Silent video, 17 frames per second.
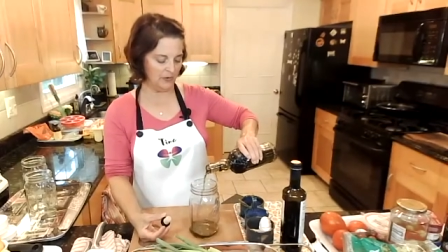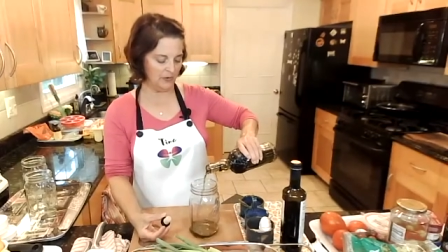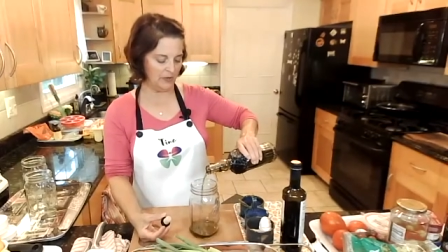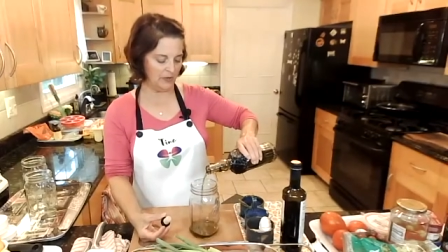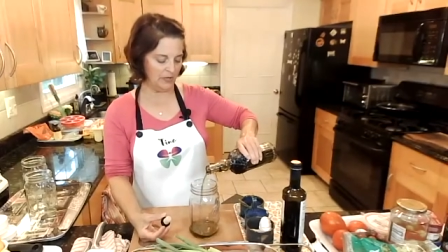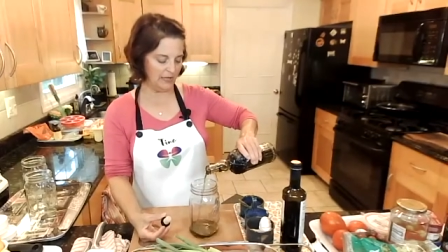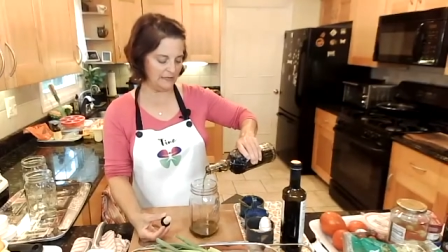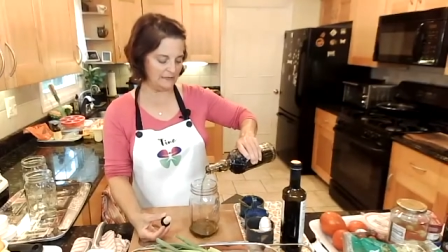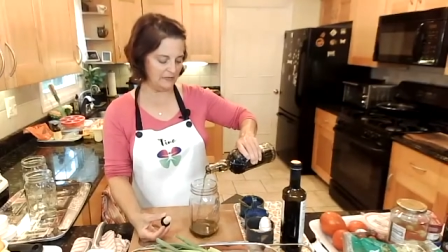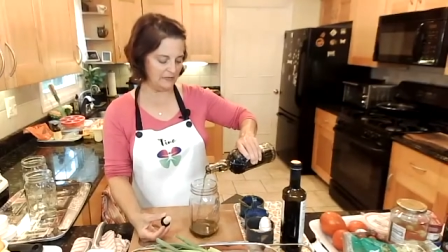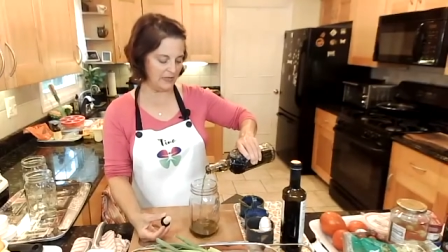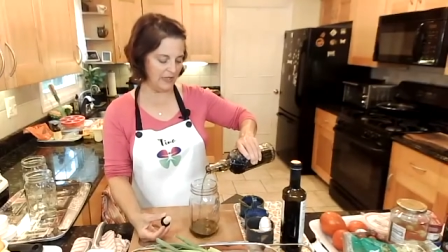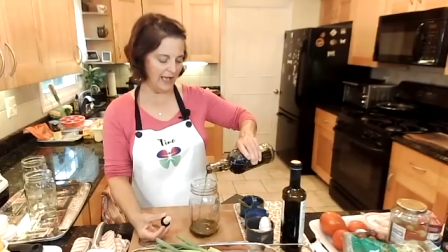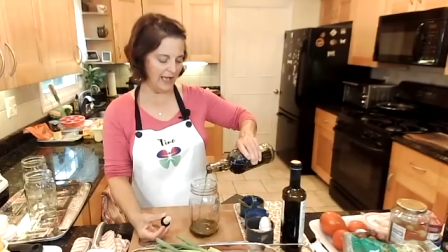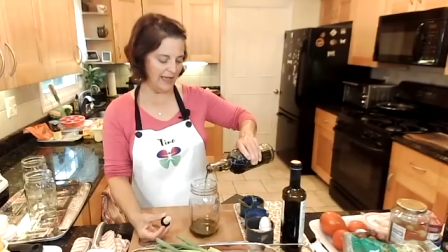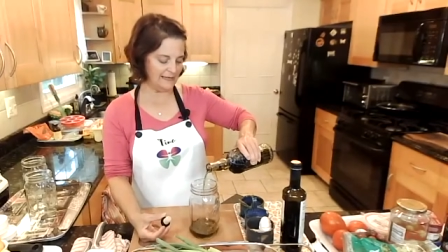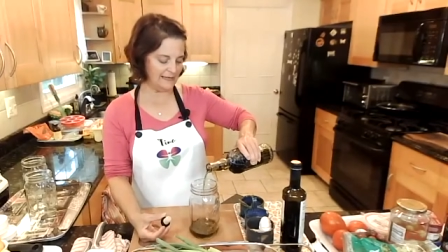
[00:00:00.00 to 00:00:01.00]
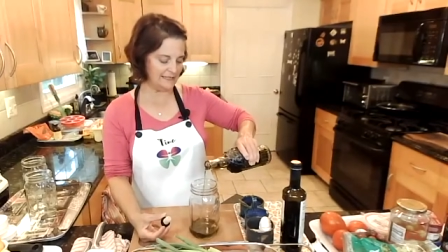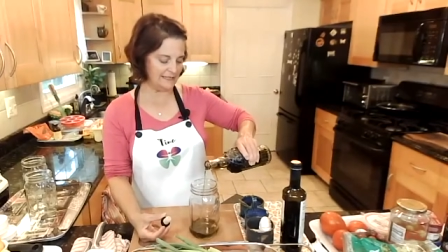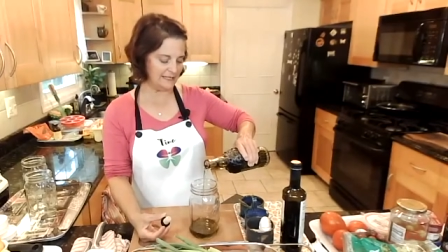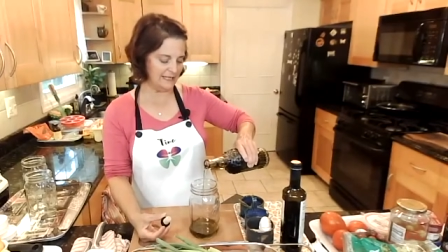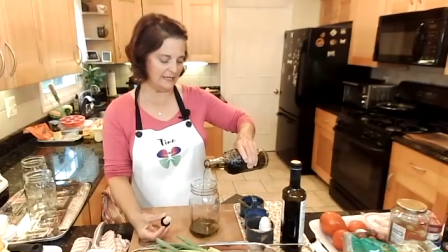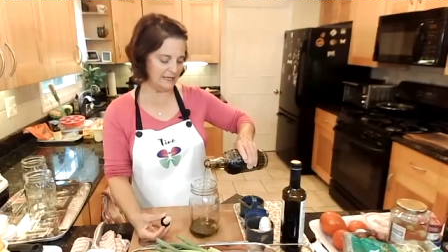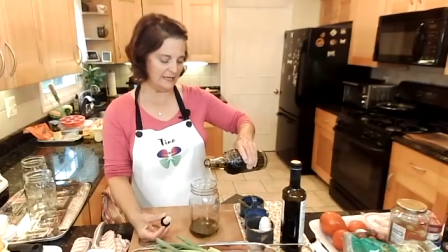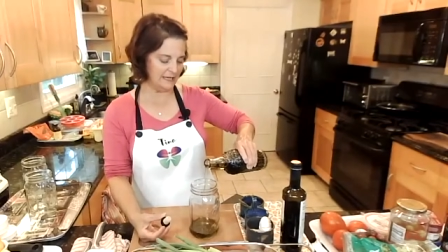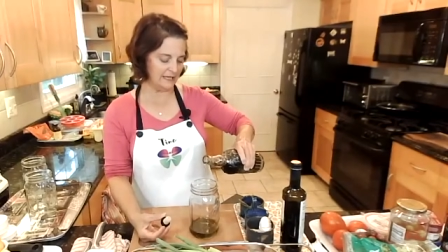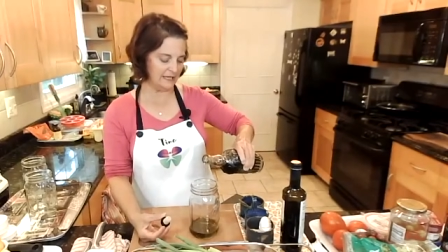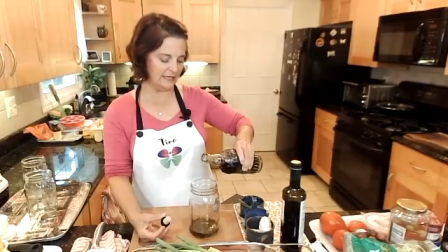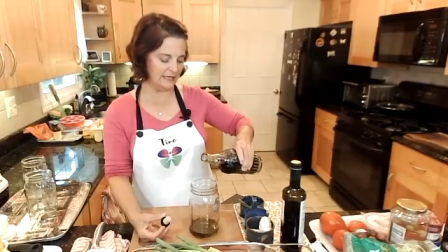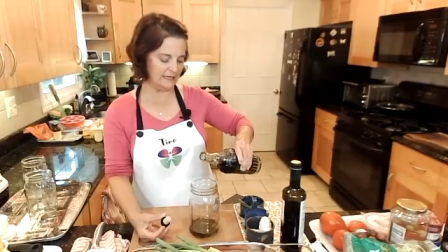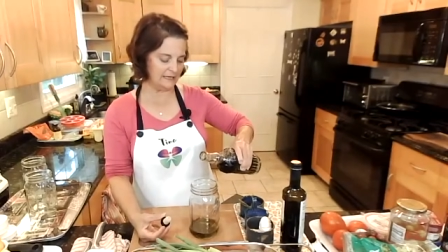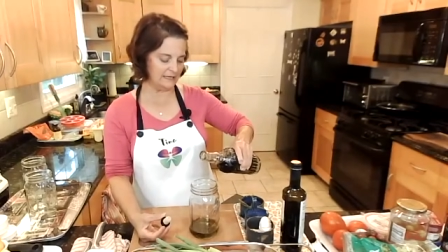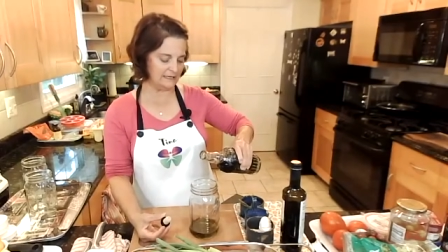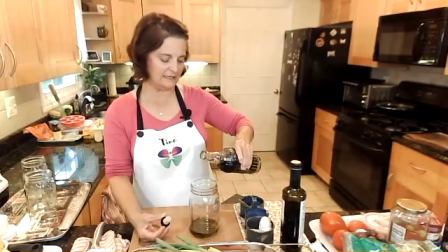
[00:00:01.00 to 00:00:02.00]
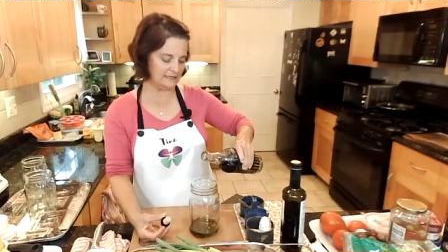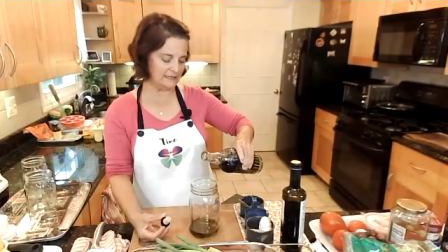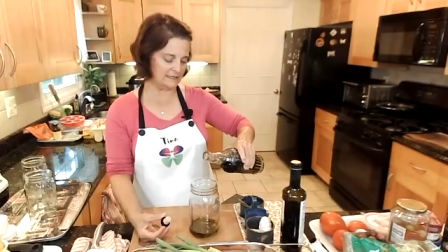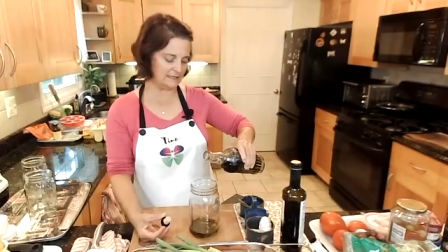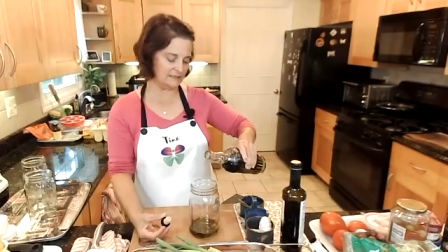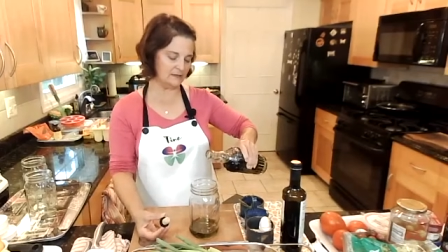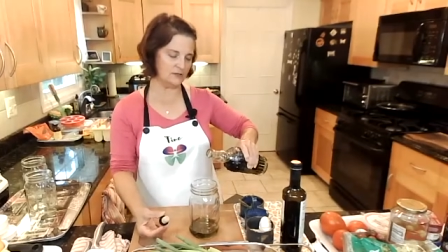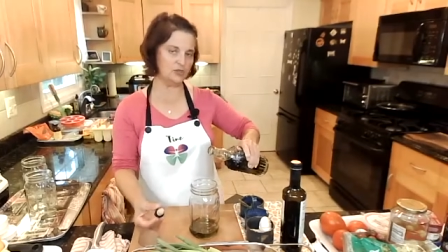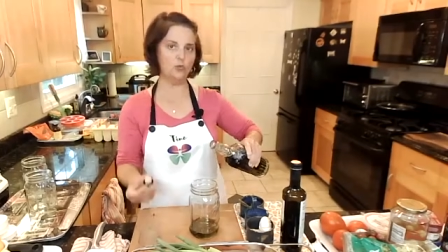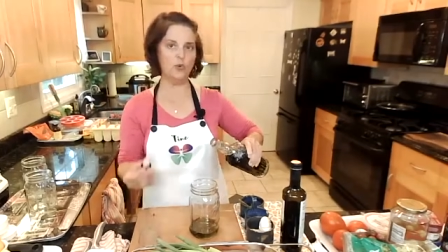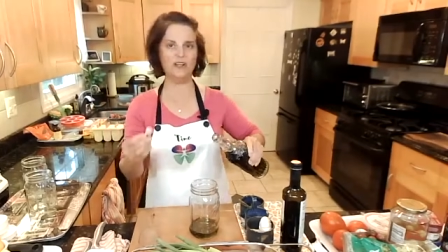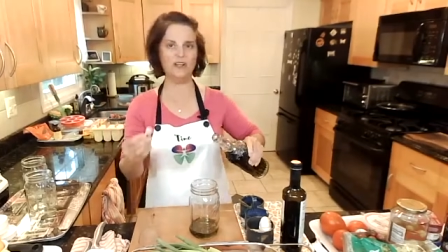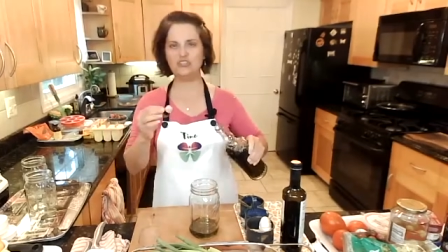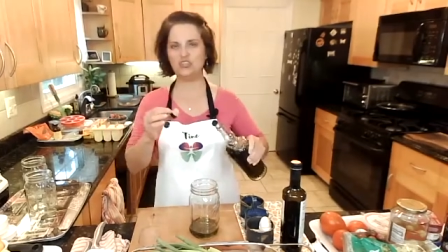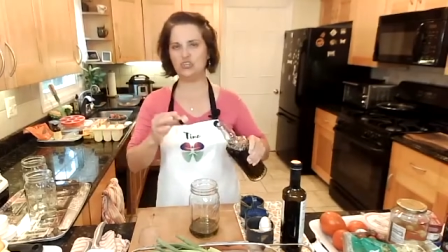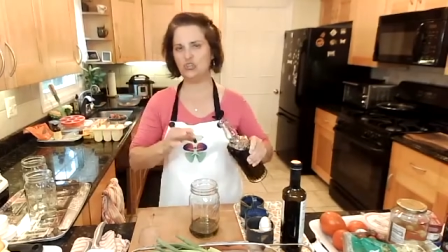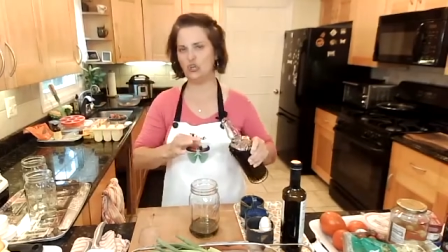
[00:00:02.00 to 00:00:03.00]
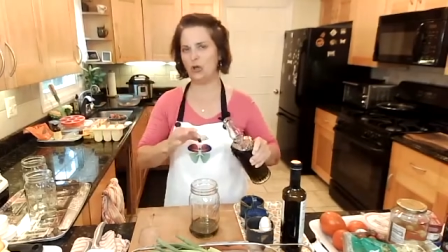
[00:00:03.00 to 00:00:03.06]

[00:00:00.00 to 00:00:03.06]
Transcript: And the idea is you want